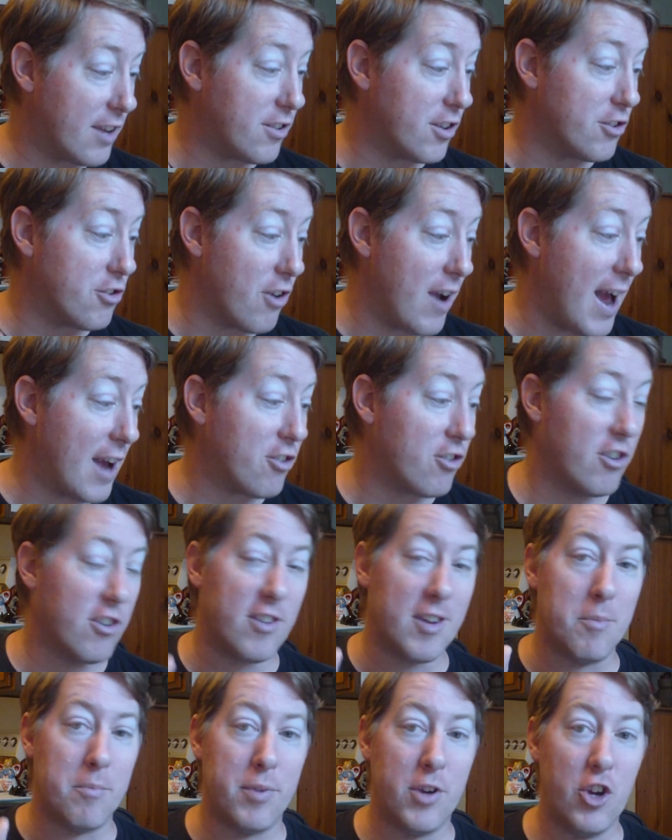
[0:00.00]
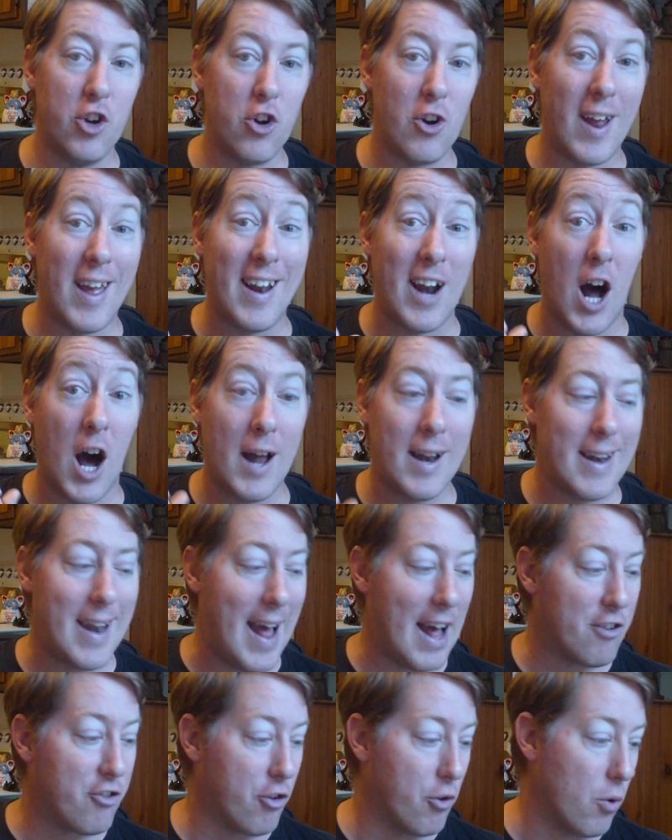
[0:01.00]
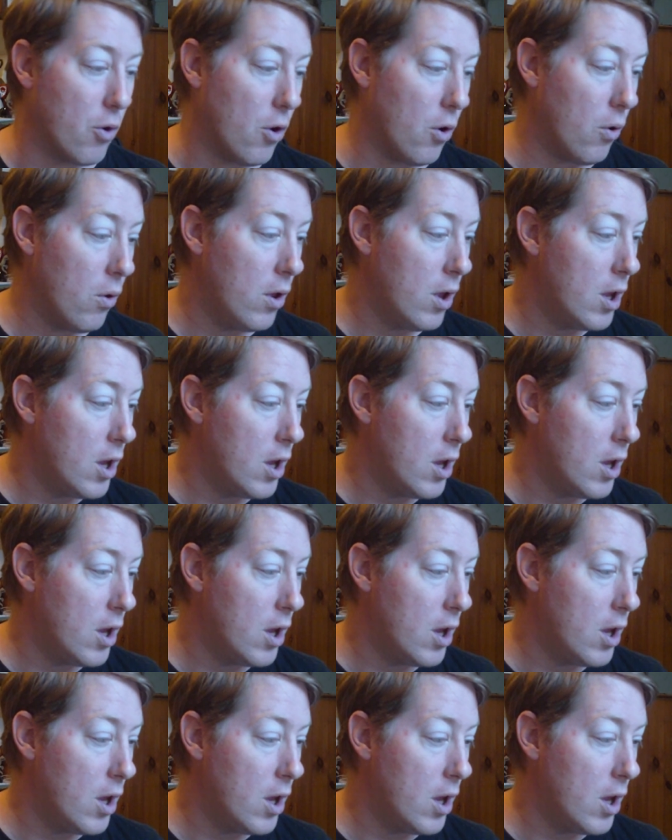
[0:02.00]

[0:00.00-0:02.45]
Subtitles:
attraction is impure and unnatural,